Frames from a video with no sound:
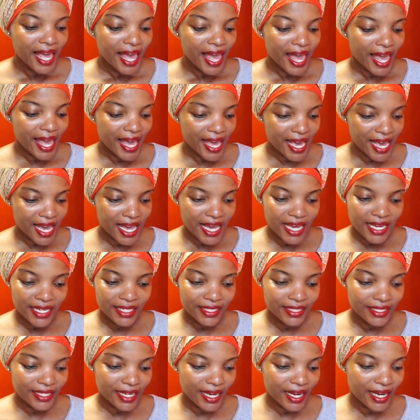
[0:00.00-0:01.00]

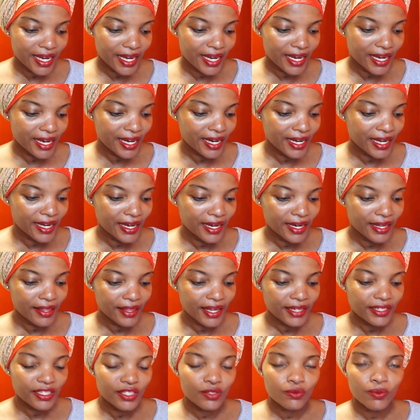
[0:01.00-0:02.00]
and uh,
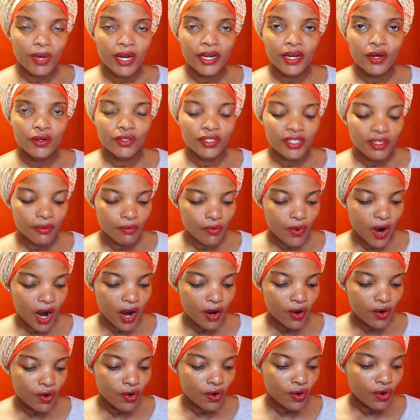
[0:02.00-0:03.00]
that is when Naudi
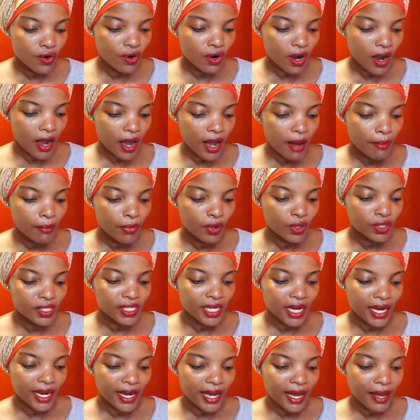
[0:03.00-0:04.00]
Mwango uh, bought
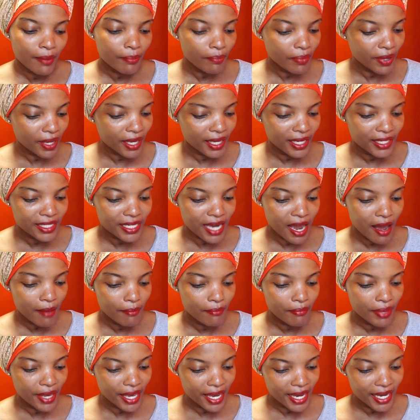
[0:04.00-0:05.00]
a carpet,
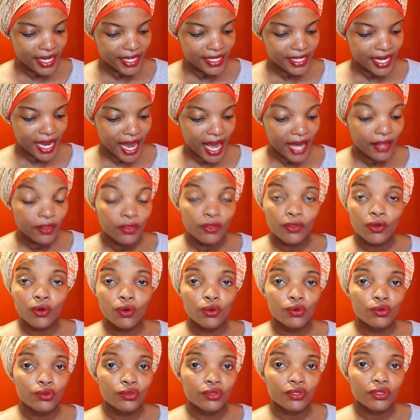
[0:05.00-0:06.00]
a bed, and
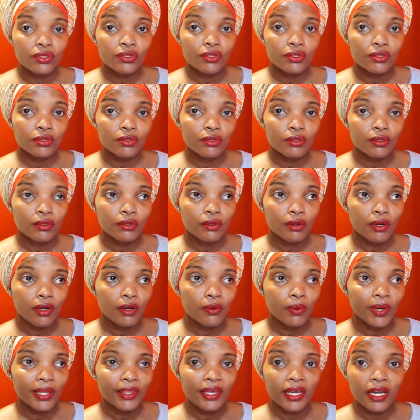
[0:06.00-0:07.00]
those
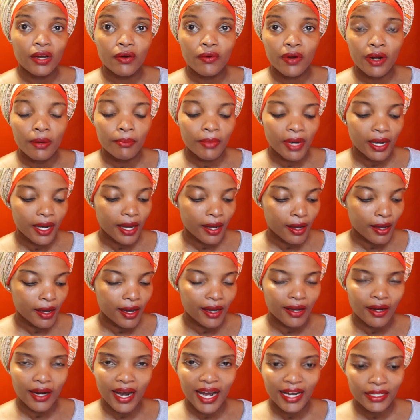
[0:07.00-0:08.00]
were they cream
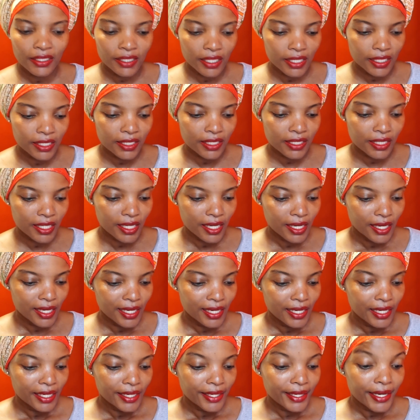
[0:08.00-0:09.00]
uh, curtains?
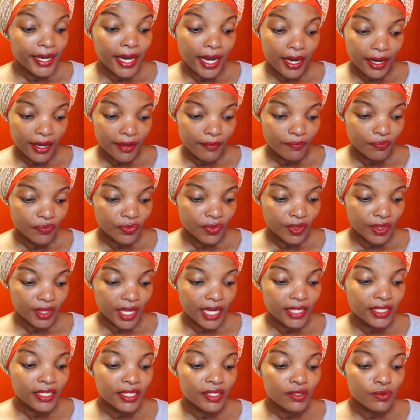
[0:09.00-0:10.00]
Yeah,
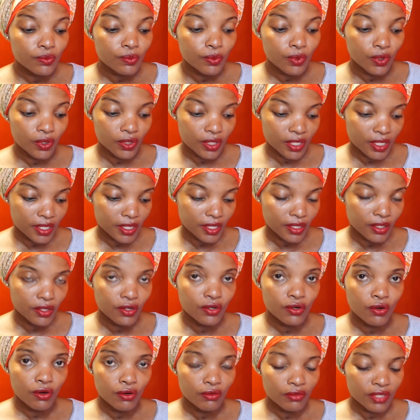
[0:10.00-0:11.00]
that is what
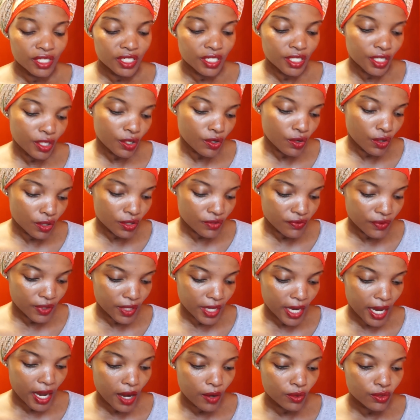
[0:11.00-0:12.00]
you know she got for
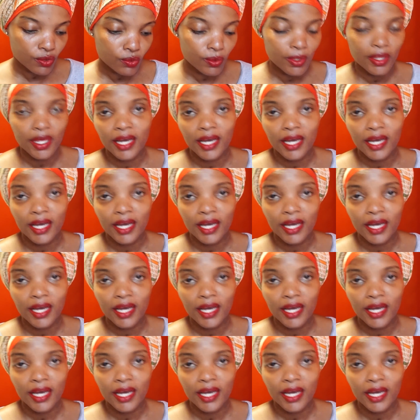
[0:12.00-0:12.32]
the house with